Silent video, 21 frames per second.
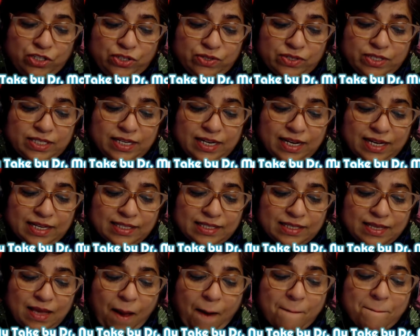only
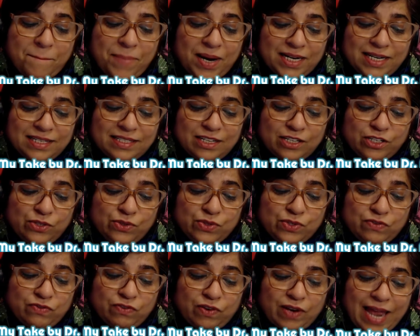not useless,
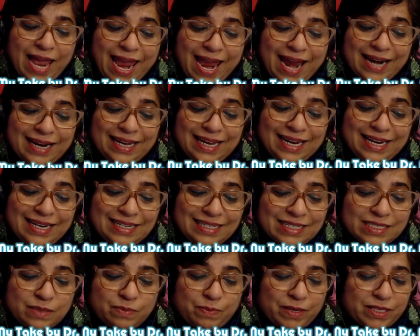but is a
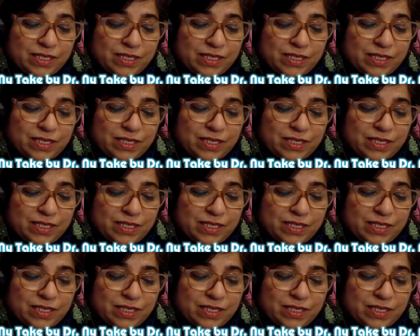useful